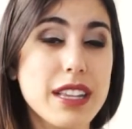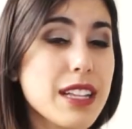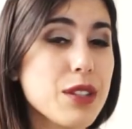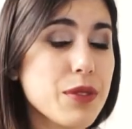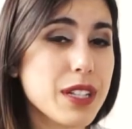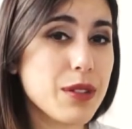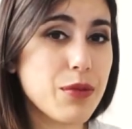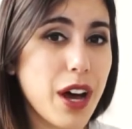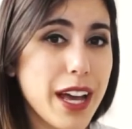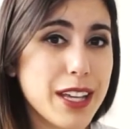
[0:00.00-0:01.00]
And that's the reason
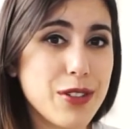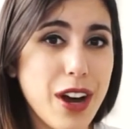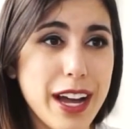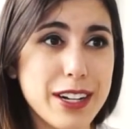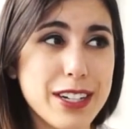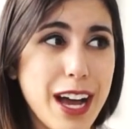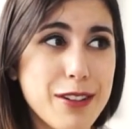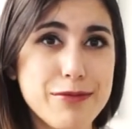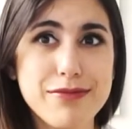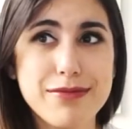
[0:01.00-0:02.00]
why you hired
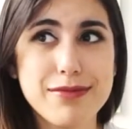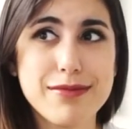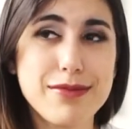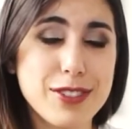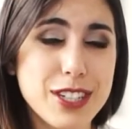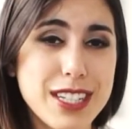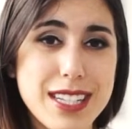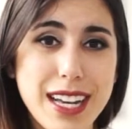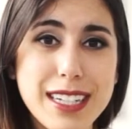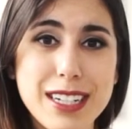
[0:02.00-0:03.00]
out for a
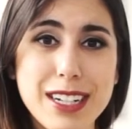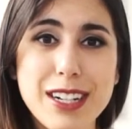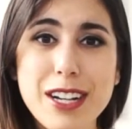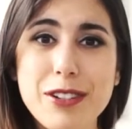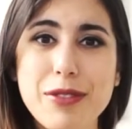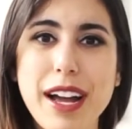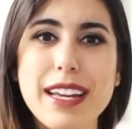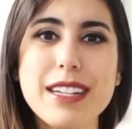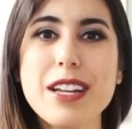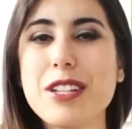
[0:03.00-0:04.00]
designer,
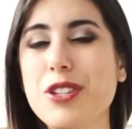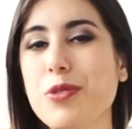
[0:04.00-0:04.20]
right?